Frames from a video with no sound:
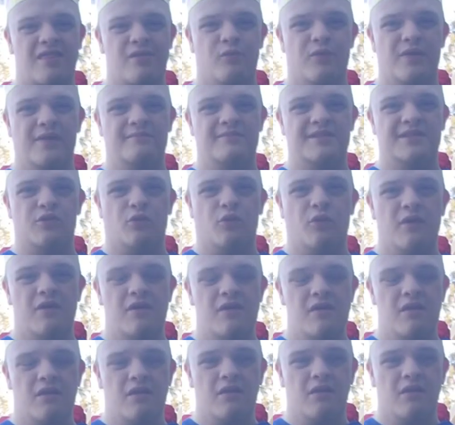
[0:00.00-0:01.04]
swims toward
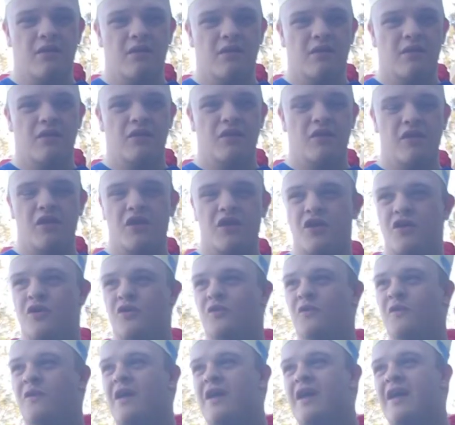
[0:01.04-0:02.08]

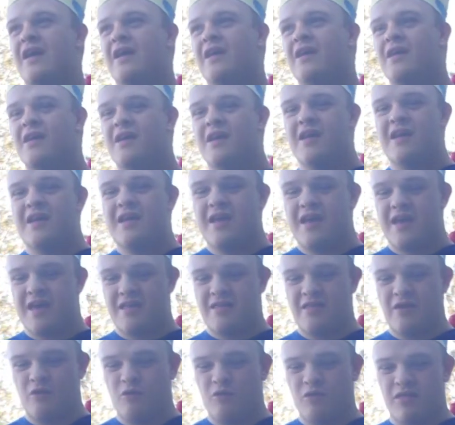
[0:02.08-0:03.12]
you and
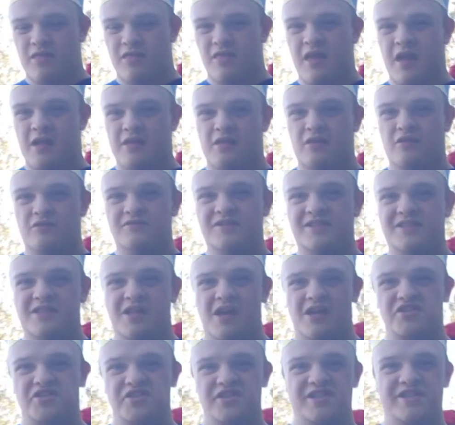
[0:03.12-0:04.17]
those tentacles
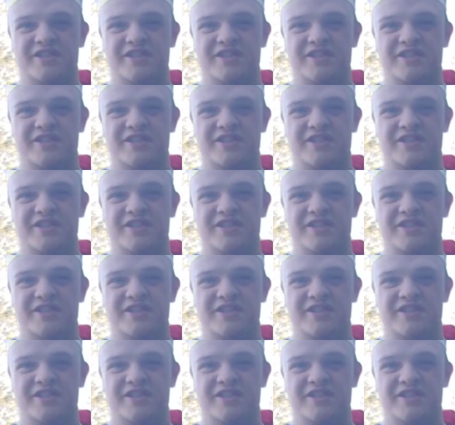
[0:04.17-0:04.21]
touch your